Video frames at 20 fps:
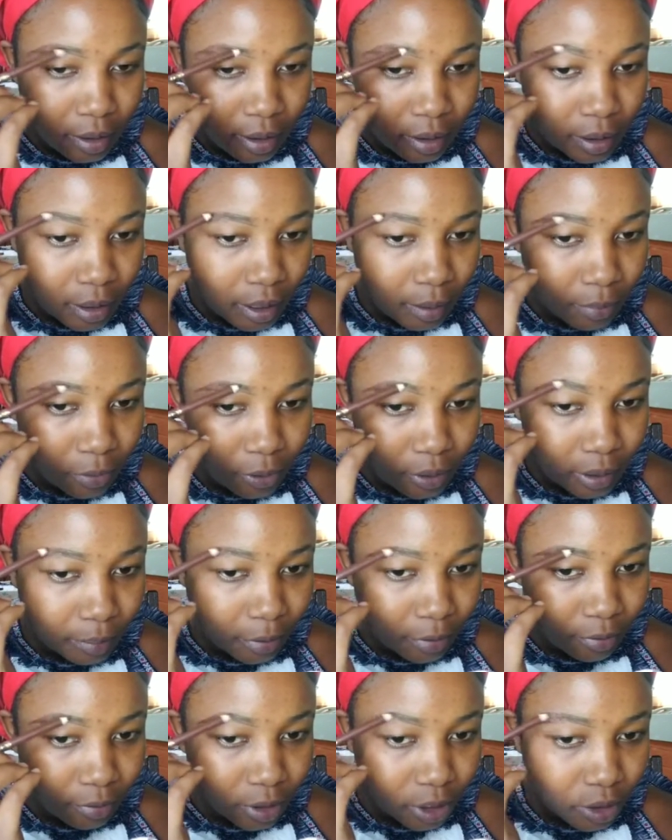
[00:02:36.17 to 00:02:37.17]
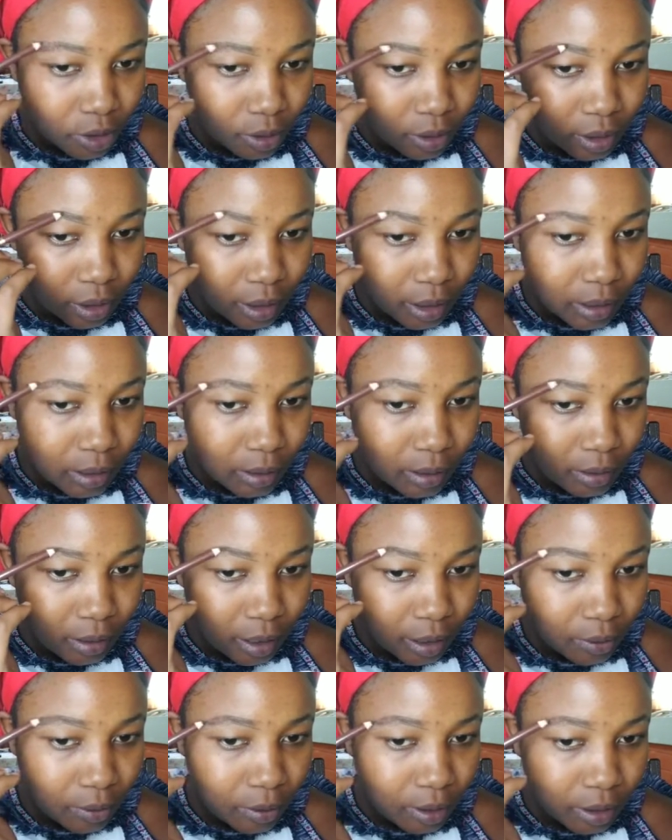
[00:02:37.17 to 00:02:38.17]
I'm not a perfectionist. I
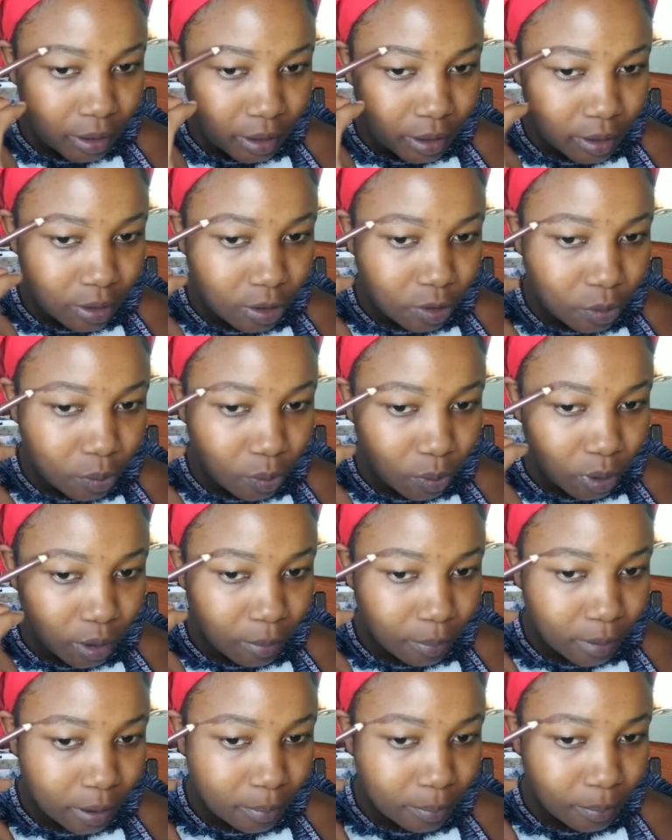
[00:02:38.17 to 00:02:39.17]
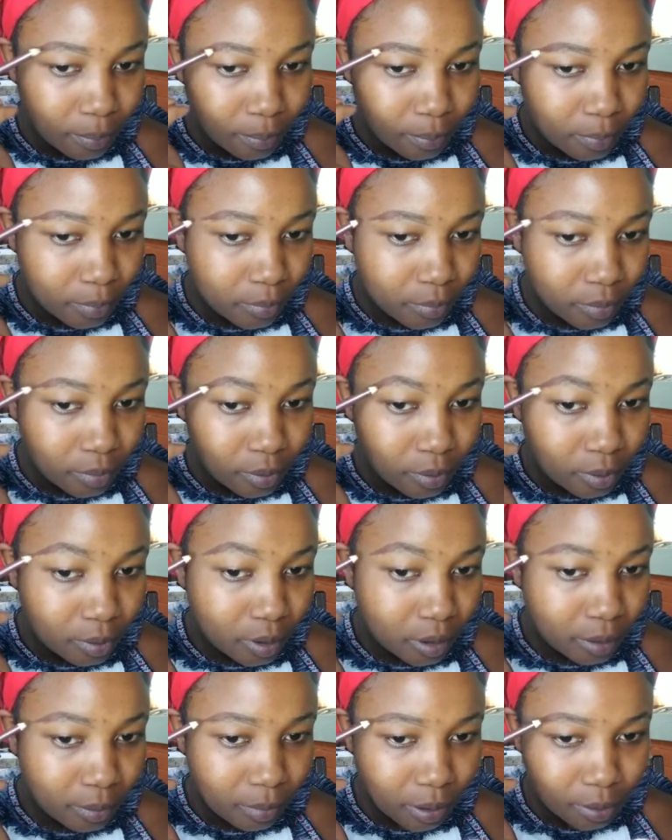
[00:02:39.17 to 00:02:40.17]
always just throw them
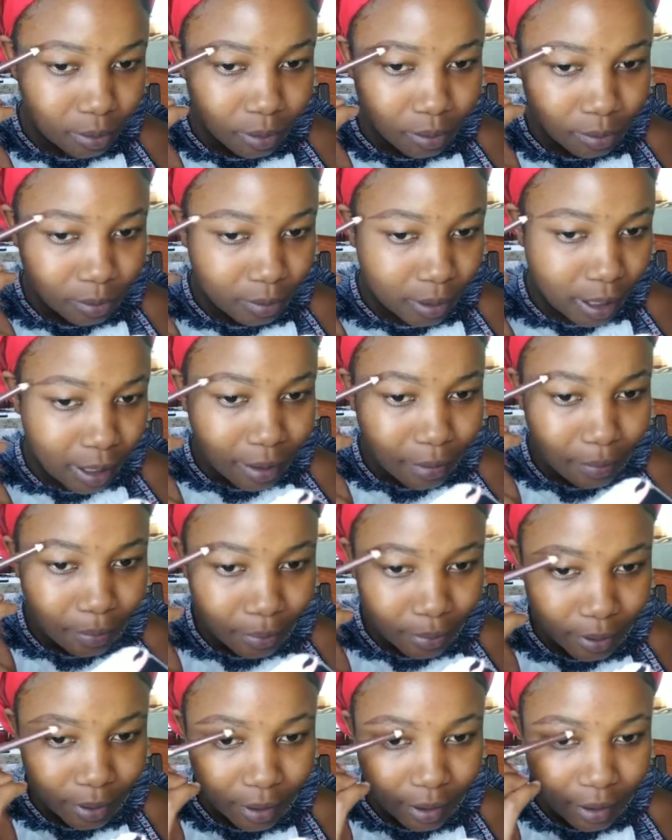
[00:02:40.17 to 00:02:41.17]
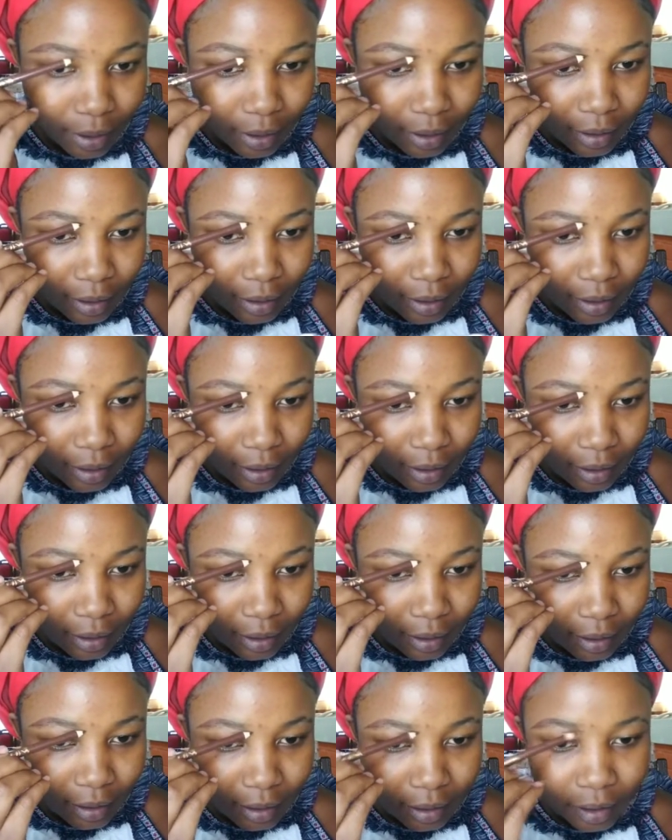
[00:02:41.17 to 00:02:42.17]
out or up,
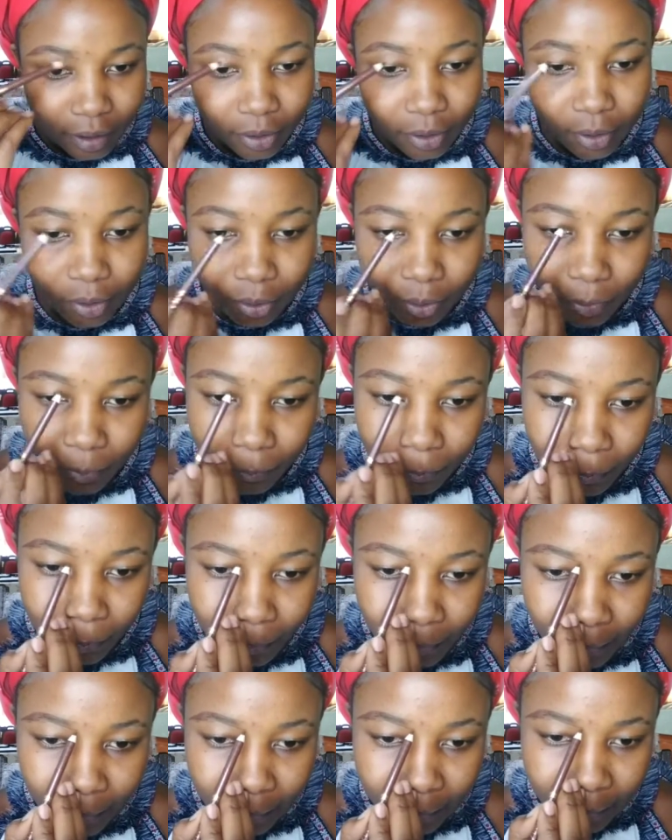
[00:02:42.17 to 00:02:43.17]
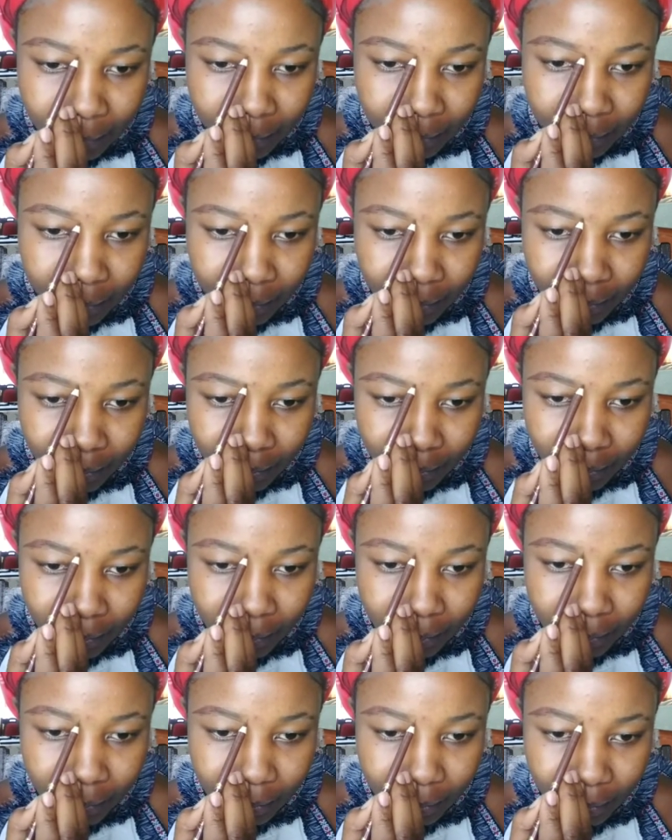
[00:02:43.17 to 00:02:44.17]
and I go, like,
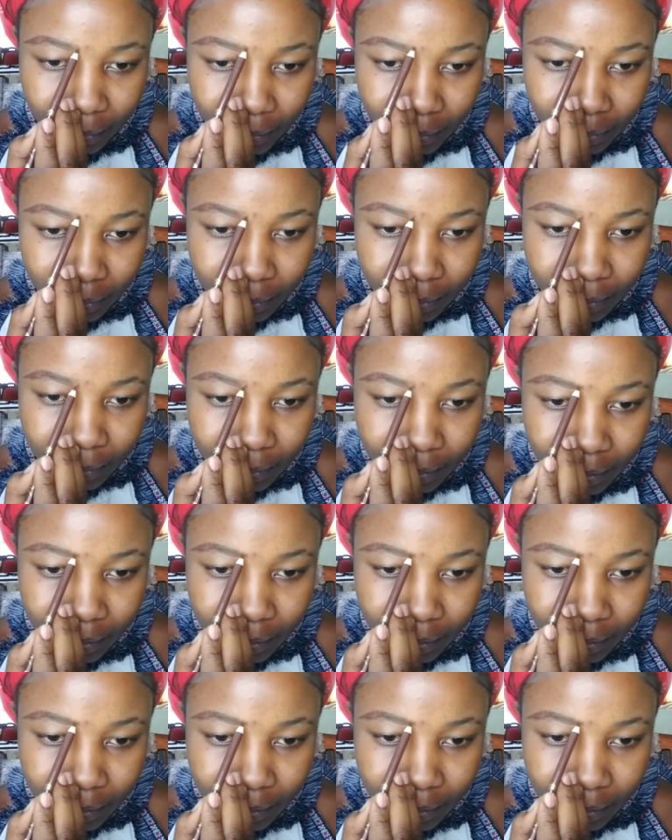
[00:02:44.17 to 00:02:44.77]
cause